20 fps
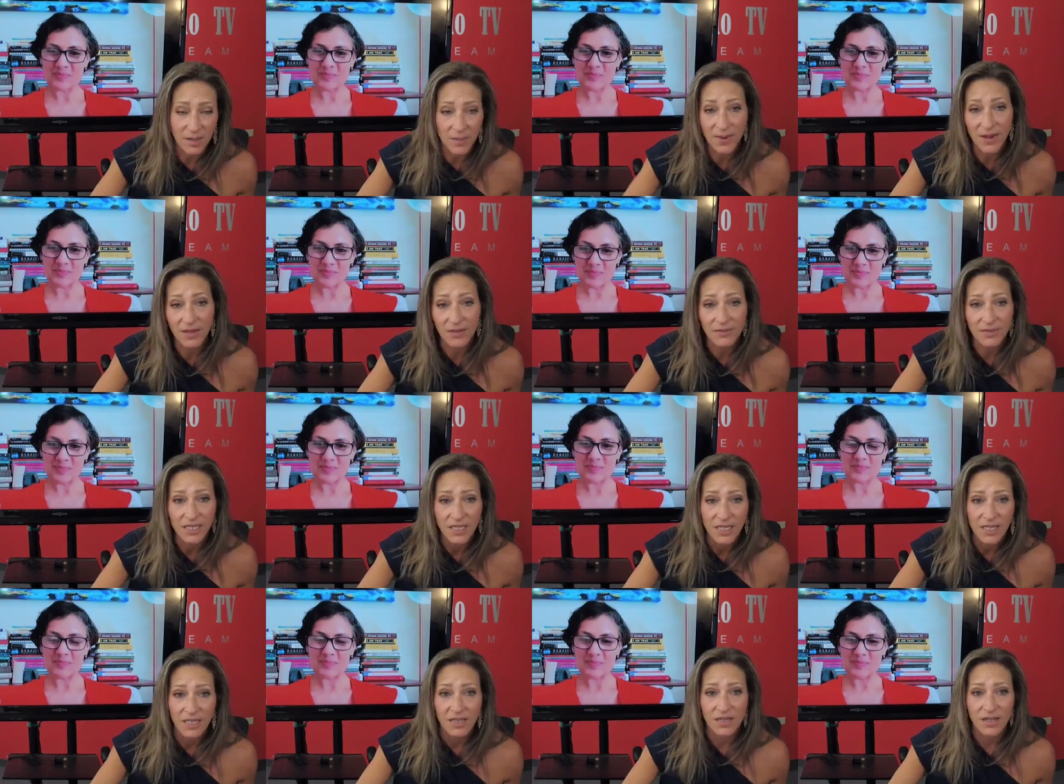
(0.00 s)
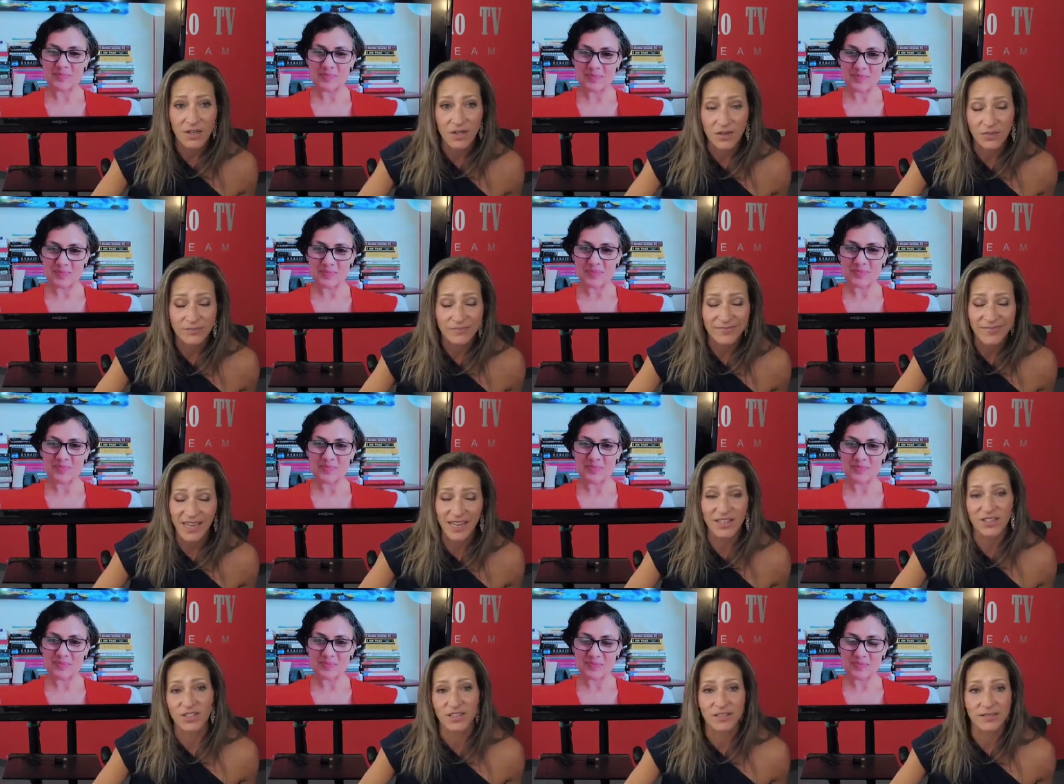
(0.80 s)
Speaker 1: about, you know,
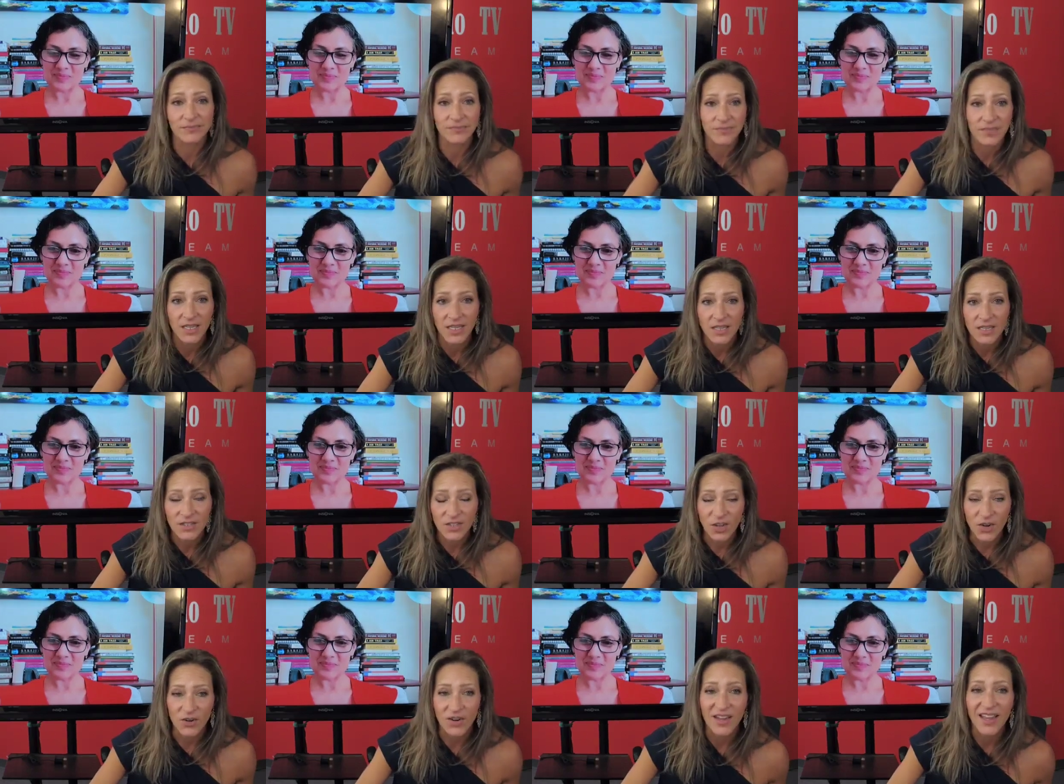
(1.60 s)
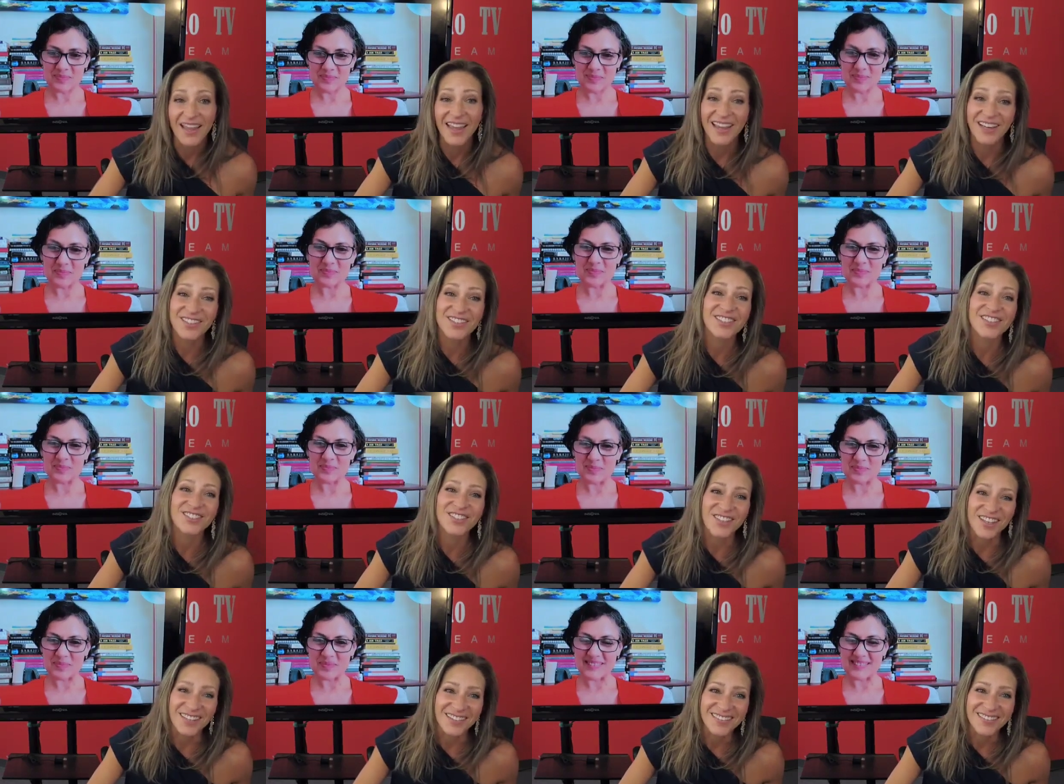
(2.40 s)
aging. So aging's
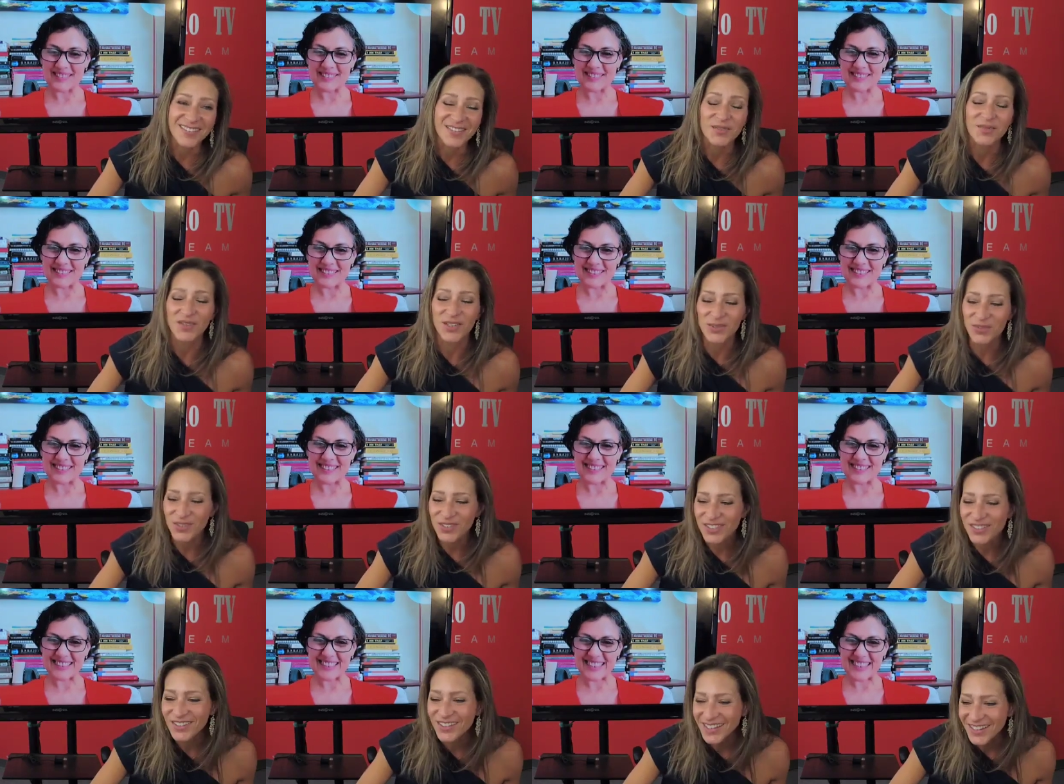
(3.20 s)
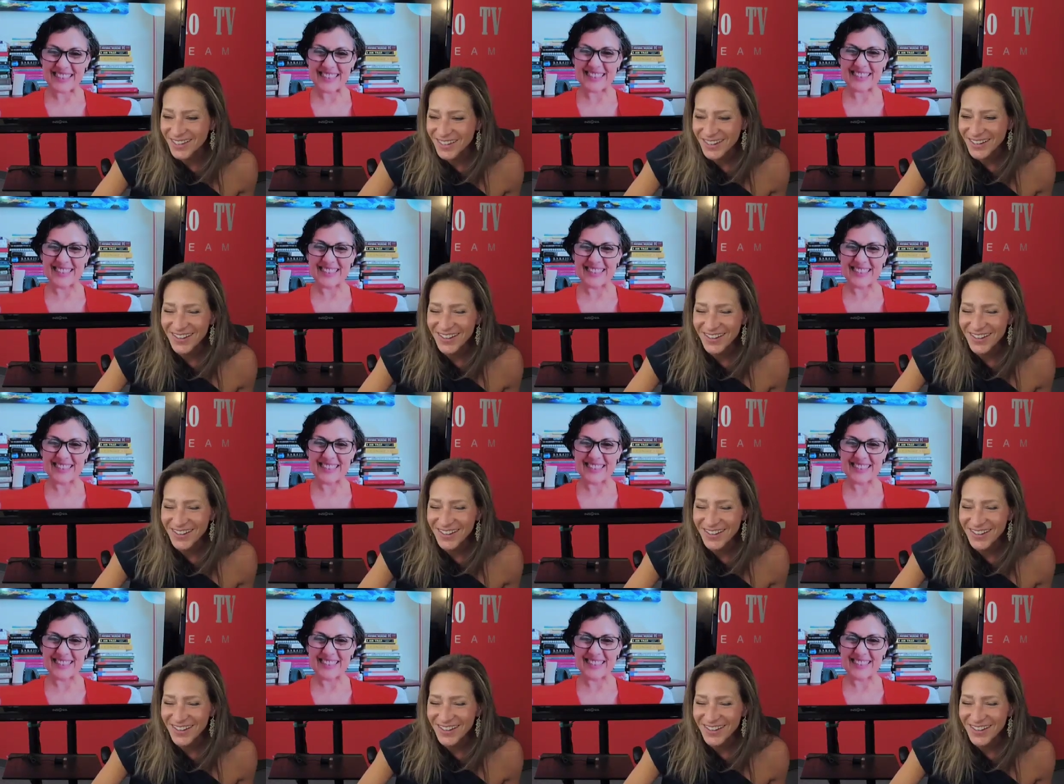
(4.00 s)
good. It means we're still here.